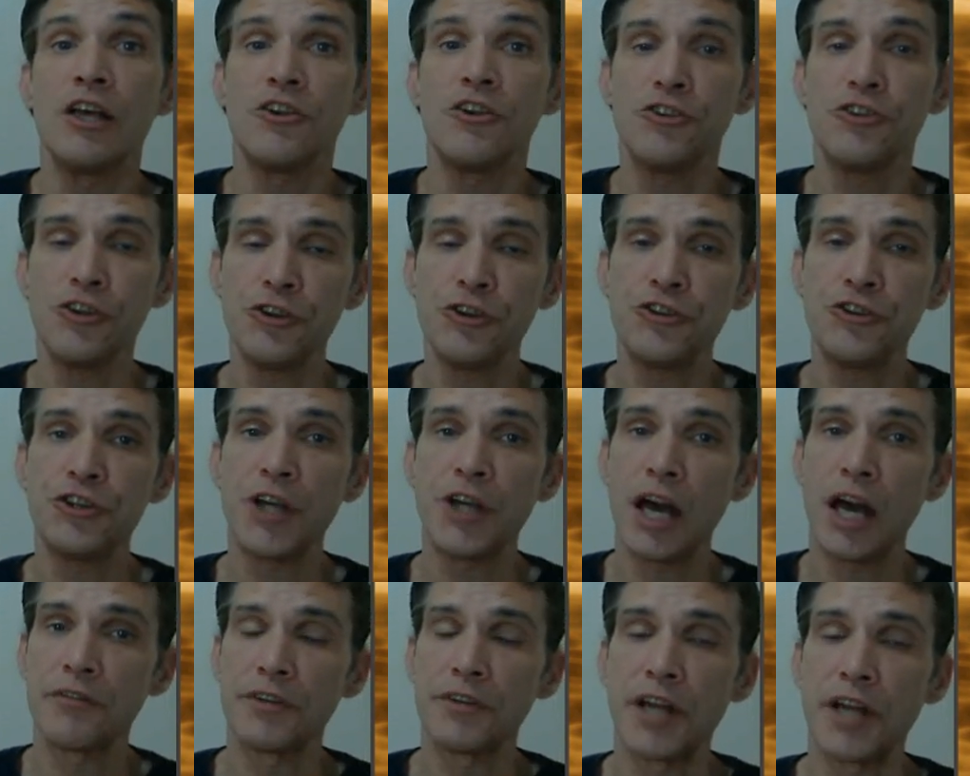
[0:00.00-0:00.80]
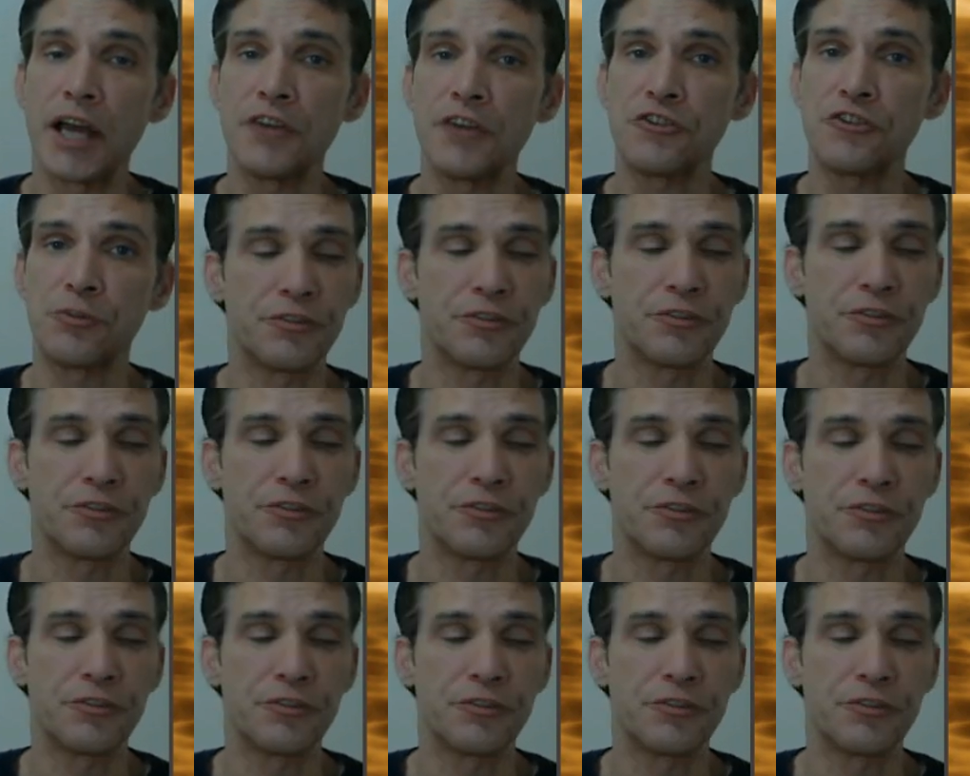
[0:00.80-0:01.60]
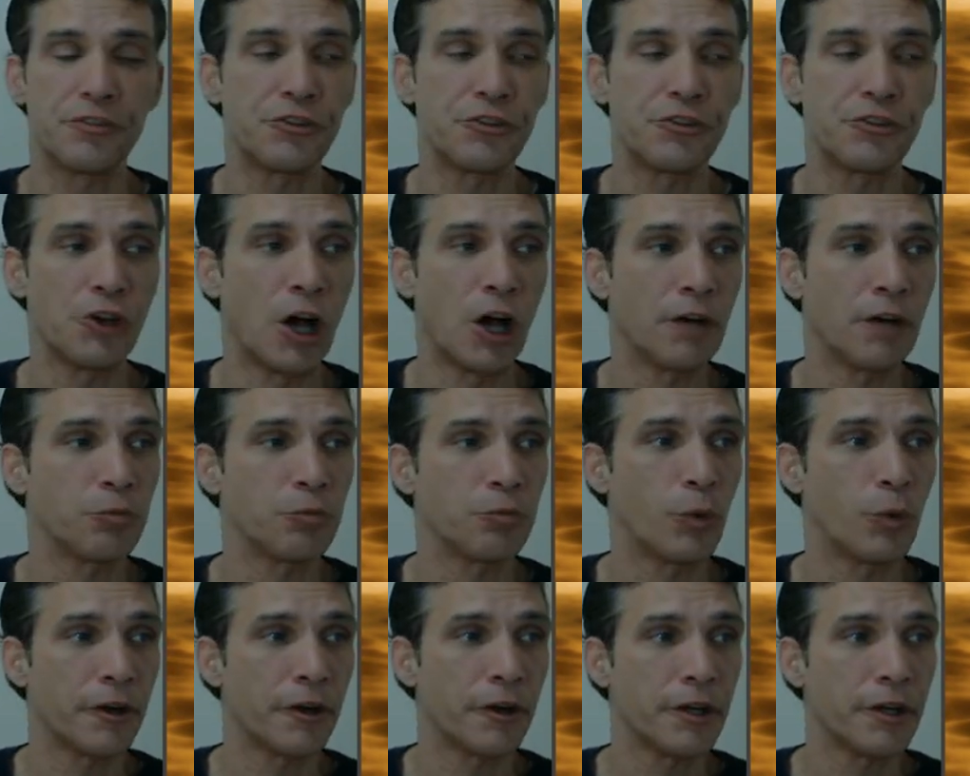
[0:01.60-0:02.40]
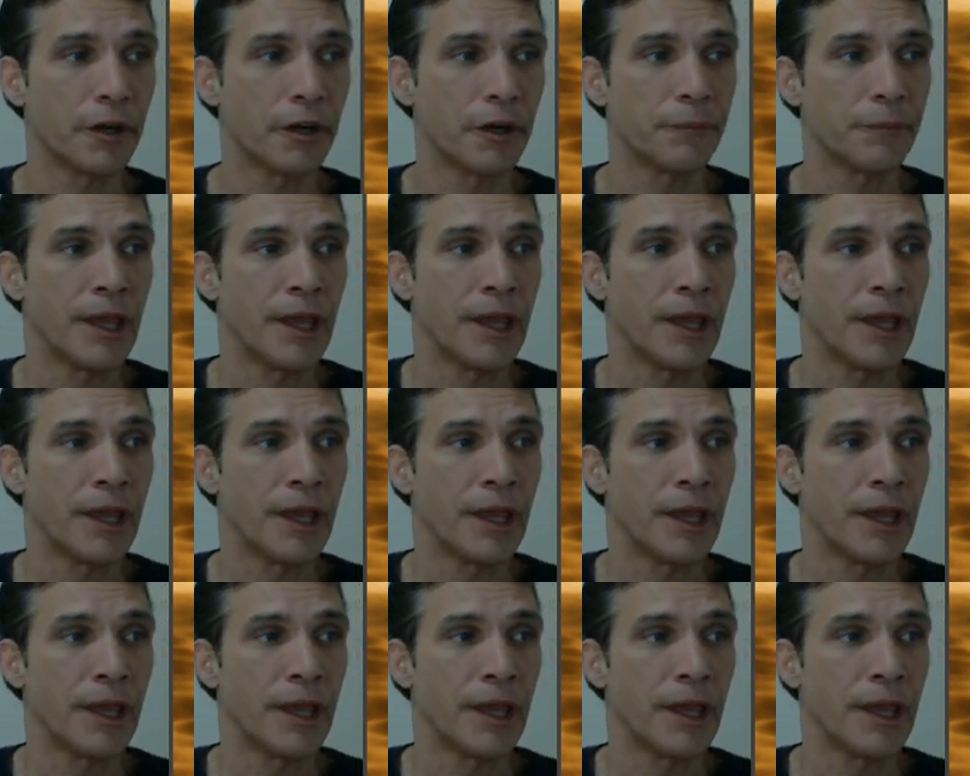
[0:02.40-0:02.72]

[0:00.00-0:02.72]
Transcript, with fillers: so that you have a nice balance of software here.